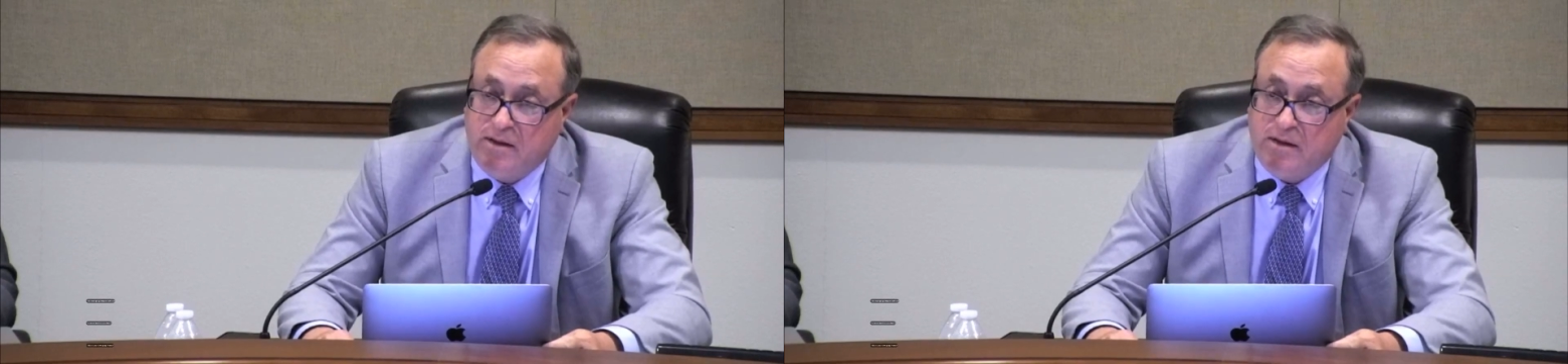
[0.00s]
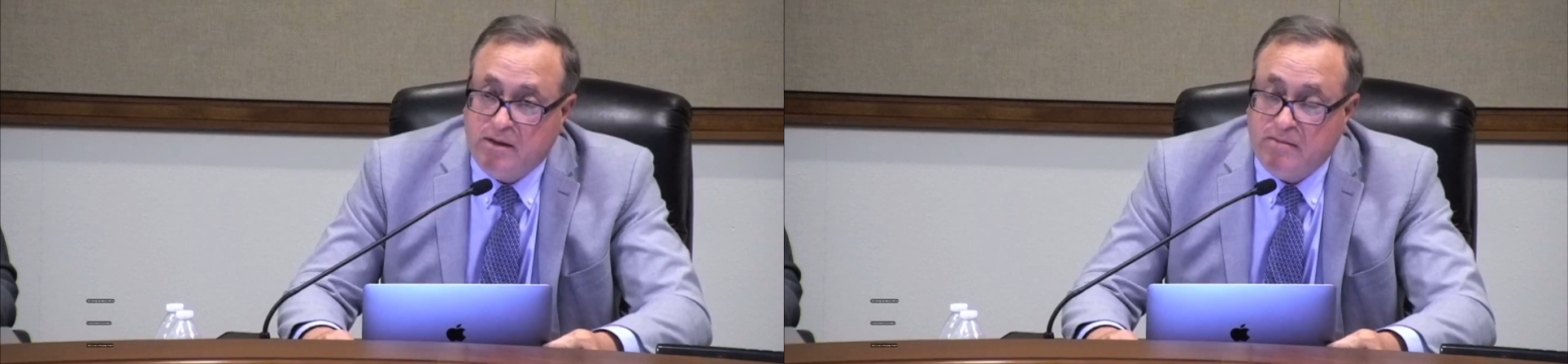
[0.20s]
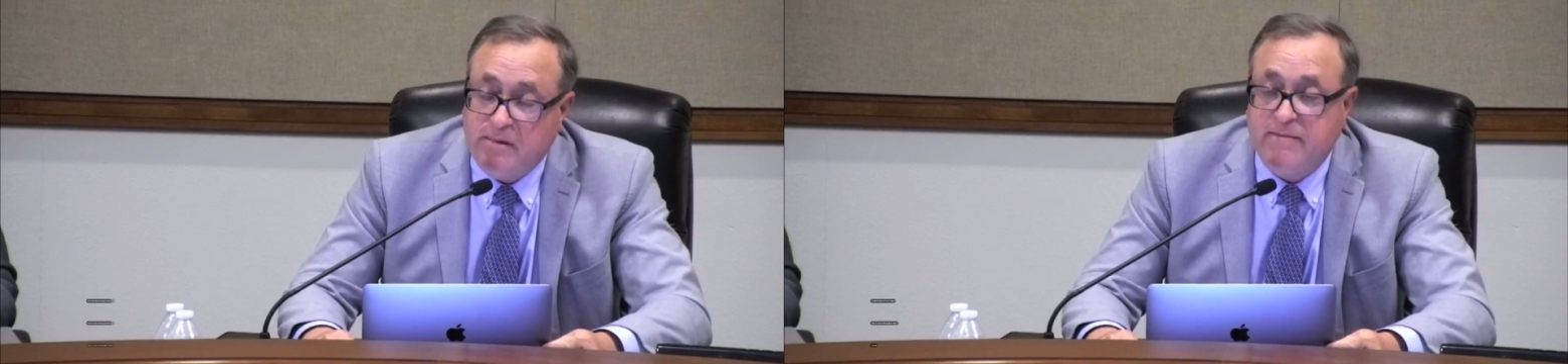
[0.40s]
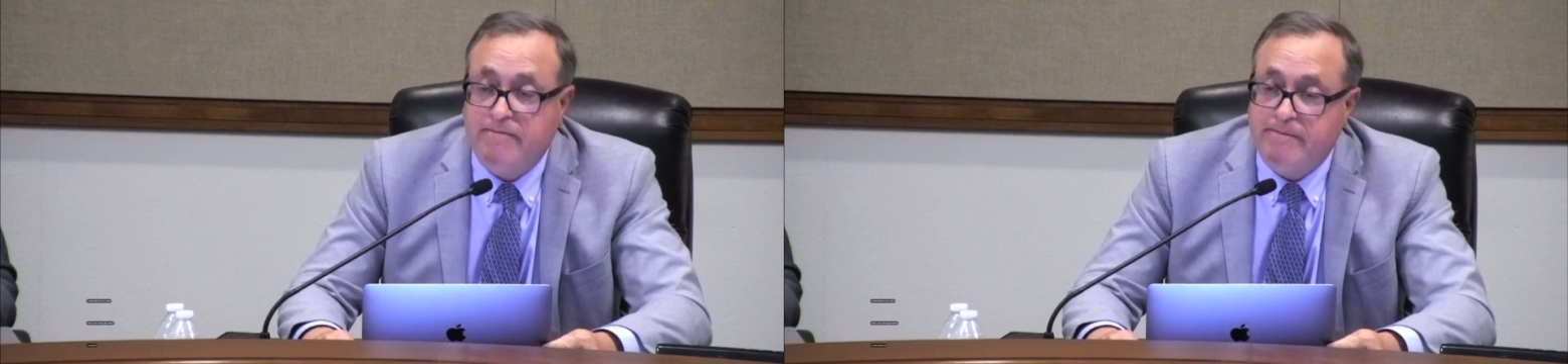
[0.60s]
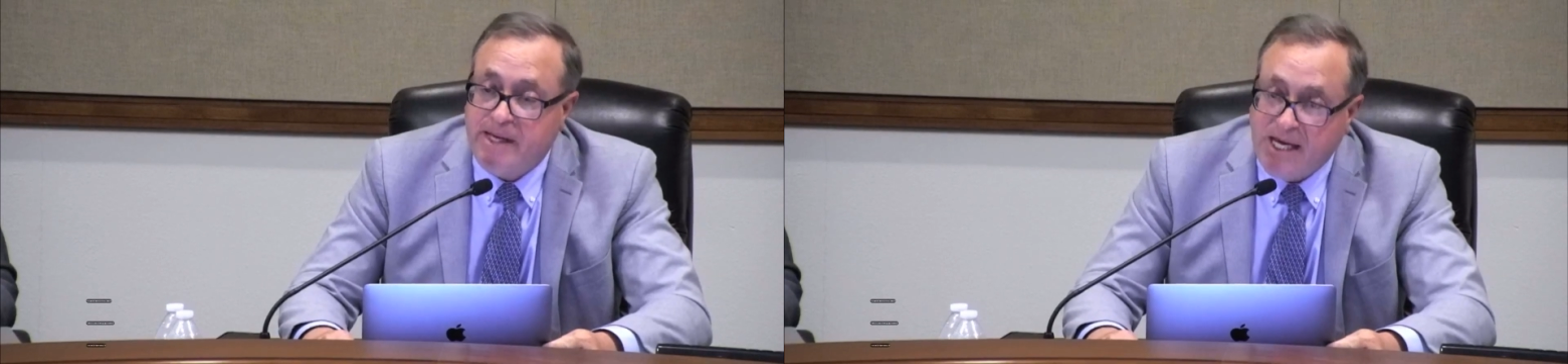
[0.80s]
But
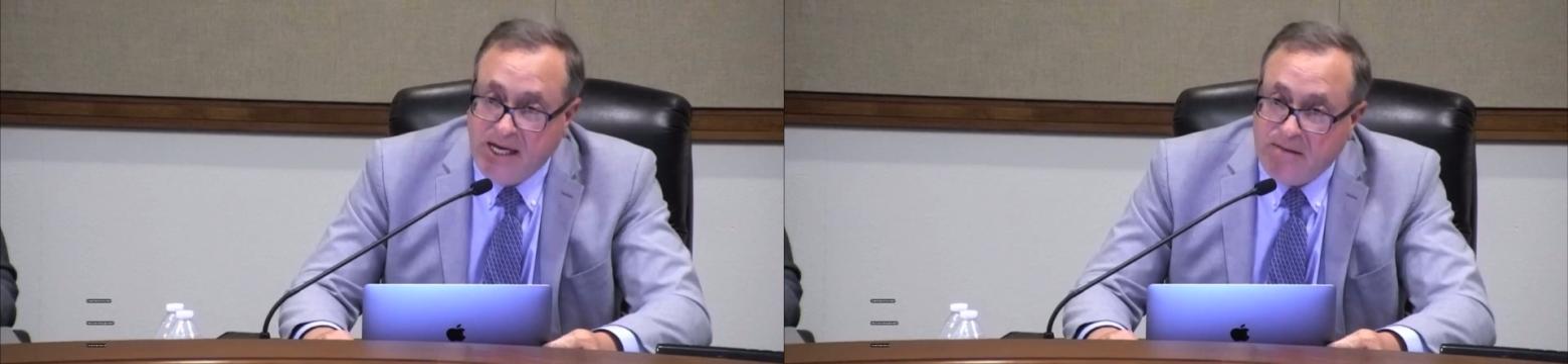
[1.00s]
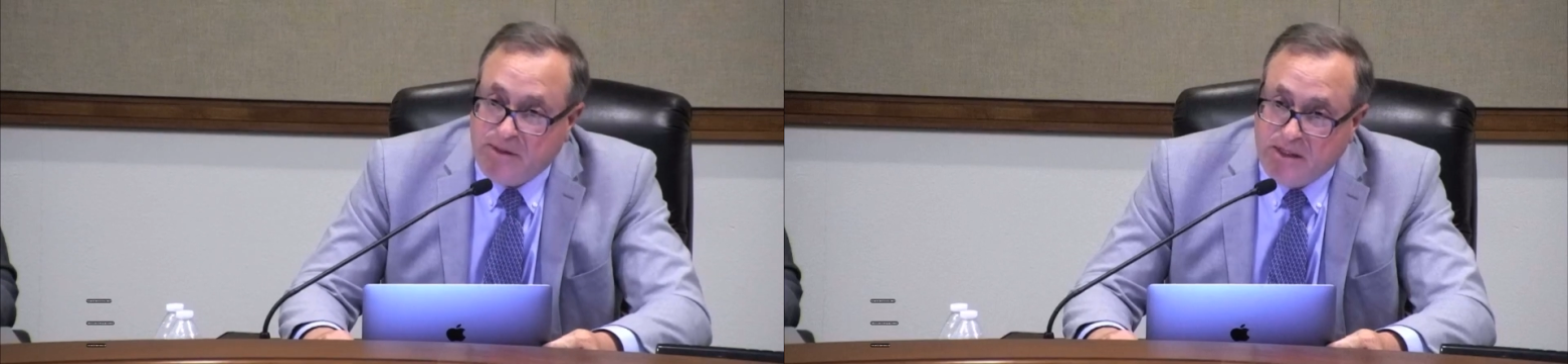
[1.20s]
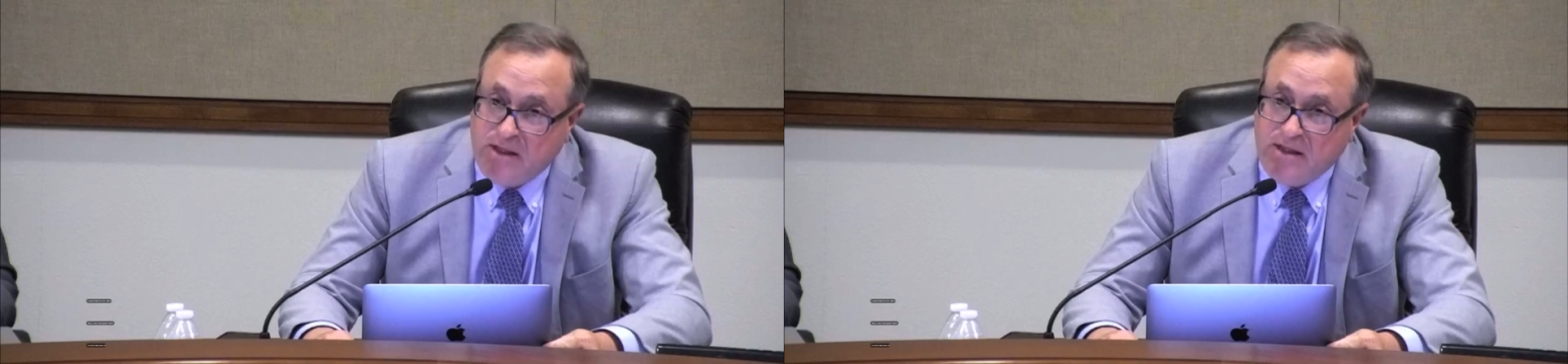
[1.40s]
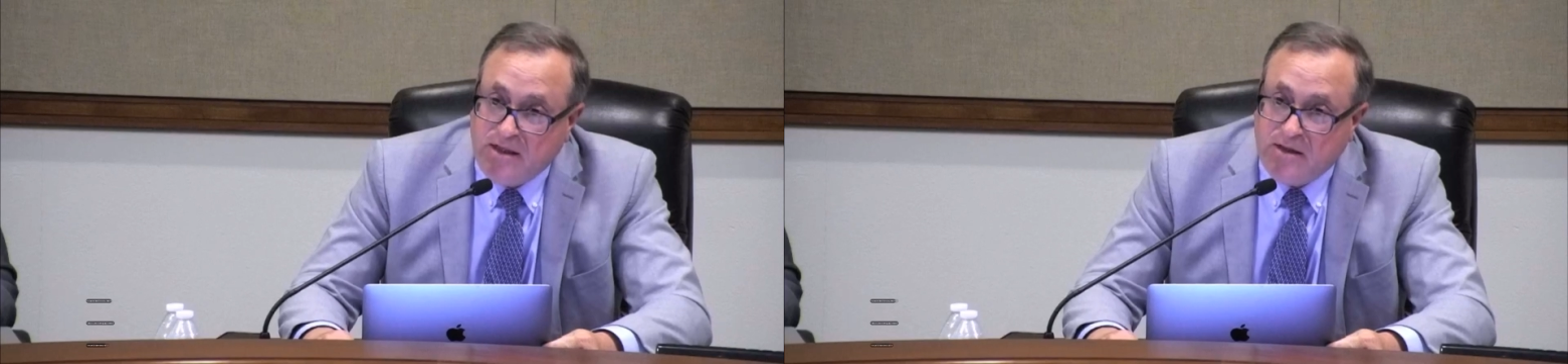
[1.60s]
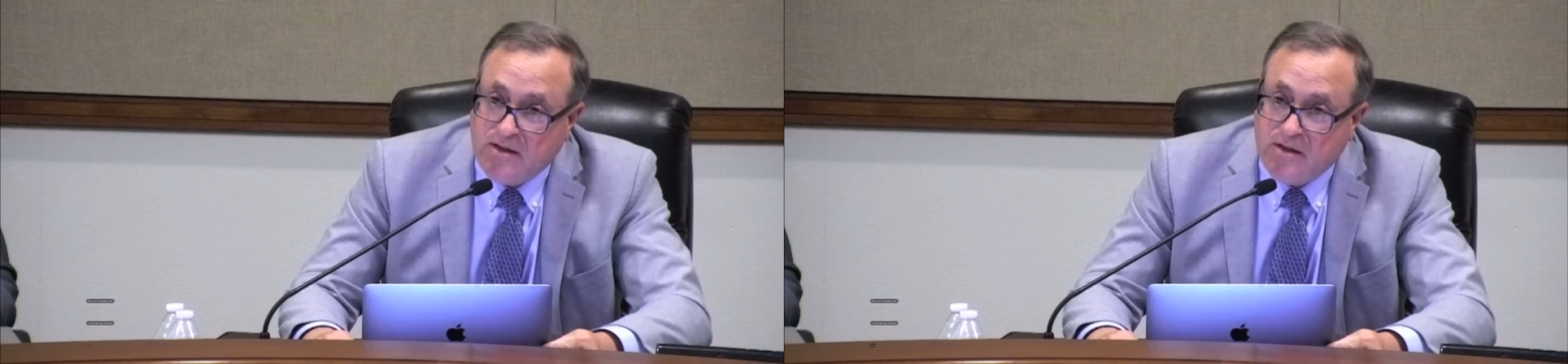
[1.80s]
maybe
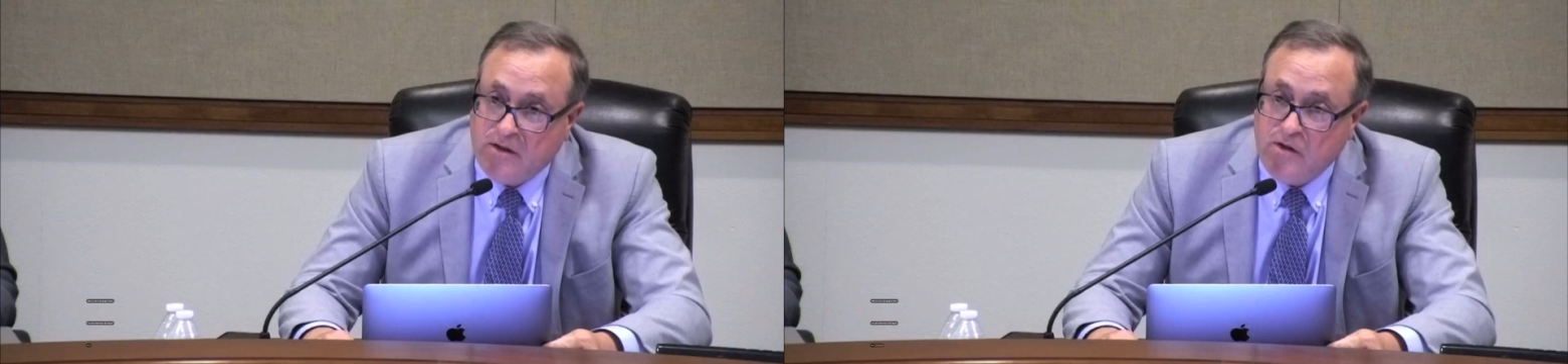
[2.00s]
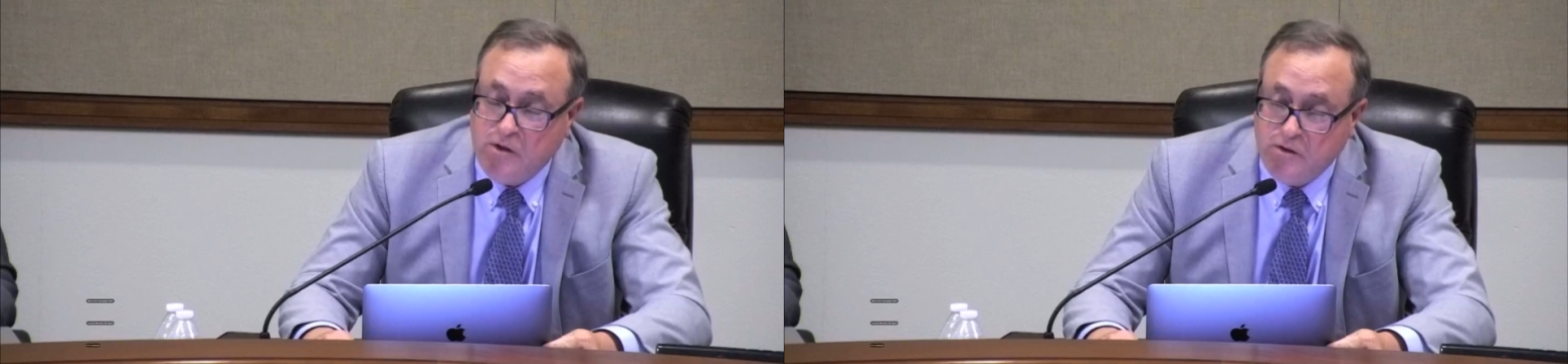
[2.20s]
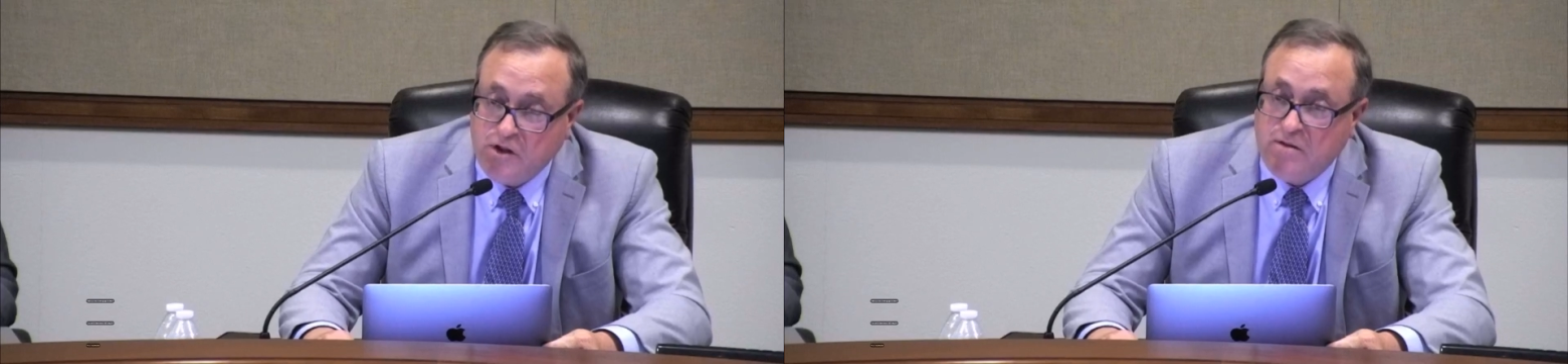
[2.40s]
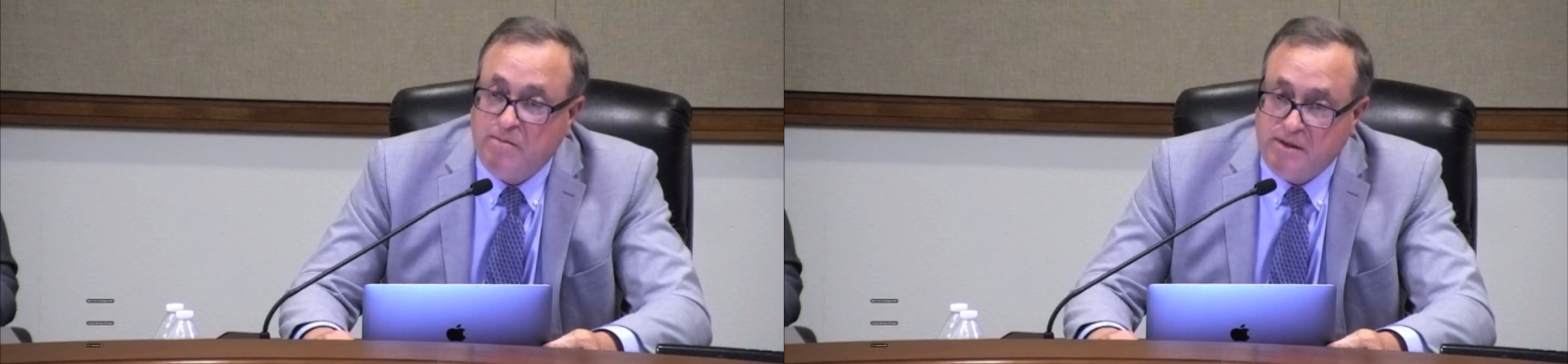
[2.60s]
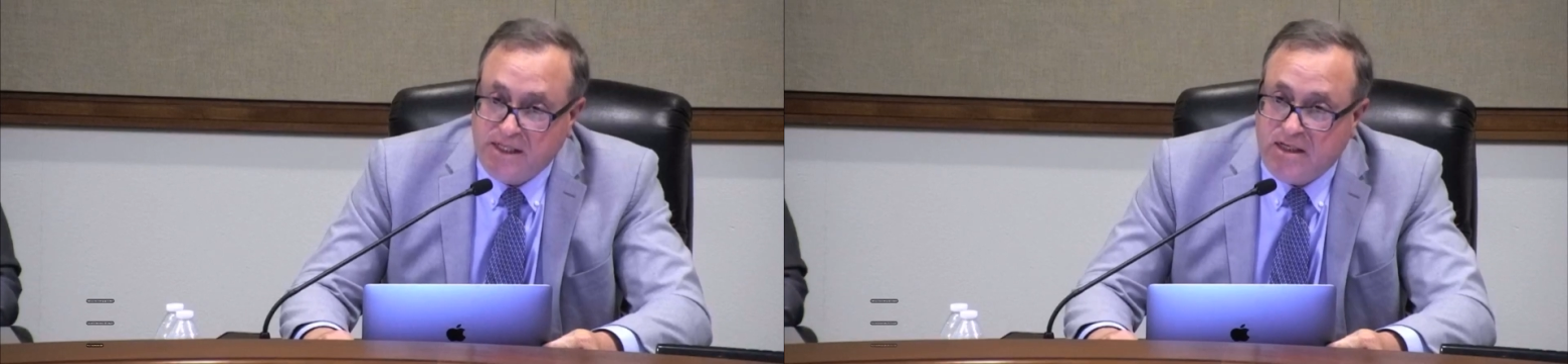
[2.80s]
you should
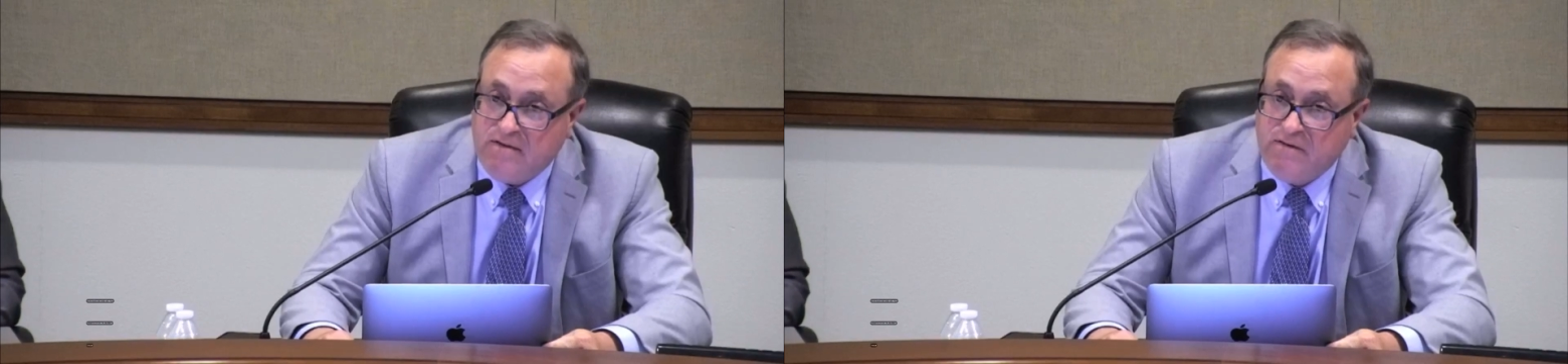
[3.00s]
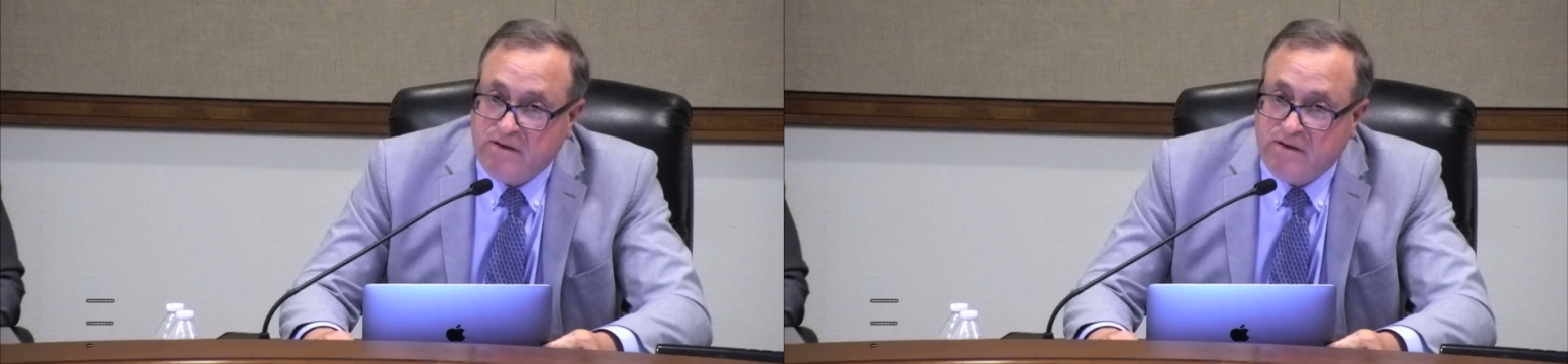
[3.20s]
believe